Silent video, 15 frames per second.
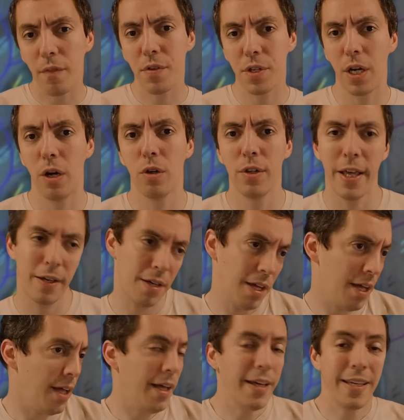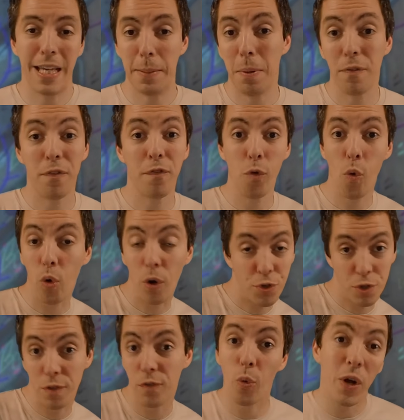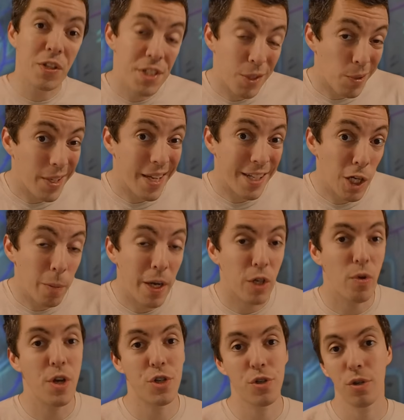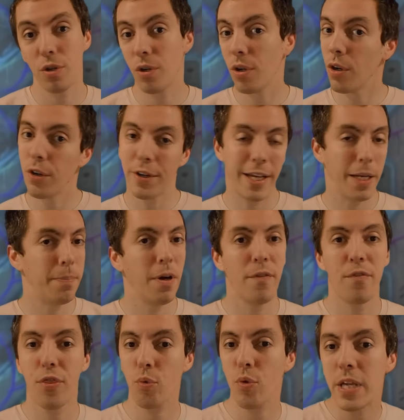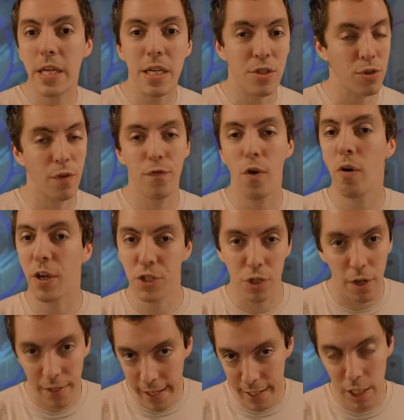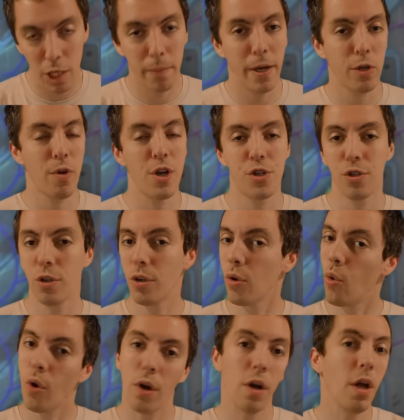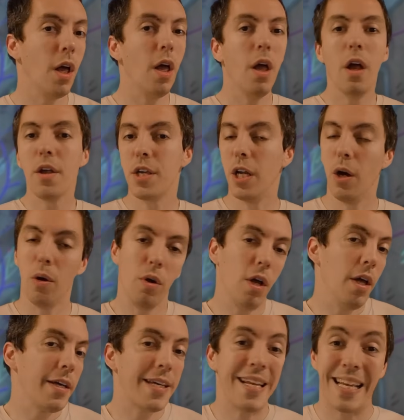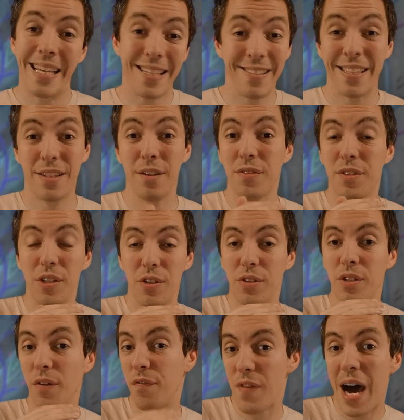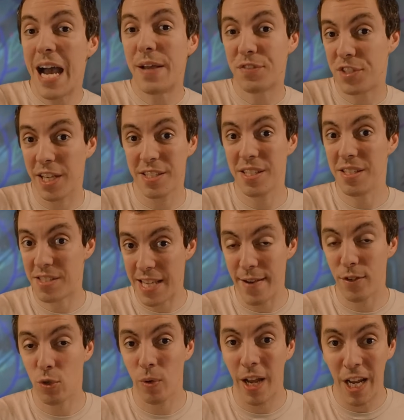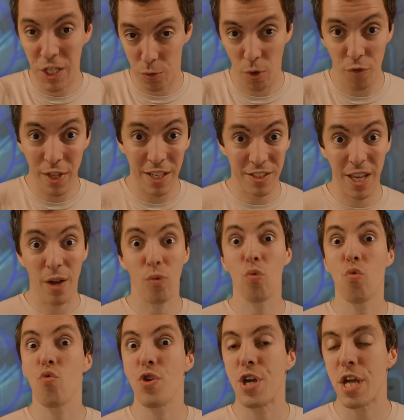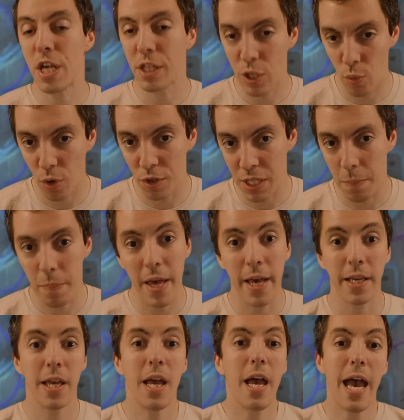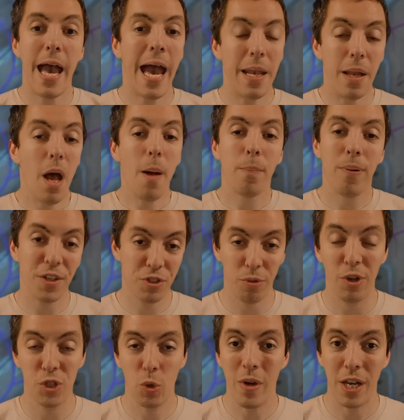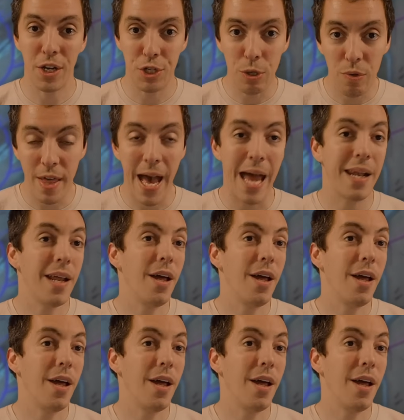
Like get above 4, so Void Seeker can't kill my creature, or get above 3, so Falling Star can't kill my creature, or getting in like the 5, 6, and 7 range where things get really, really big. And +3 is a way to do that.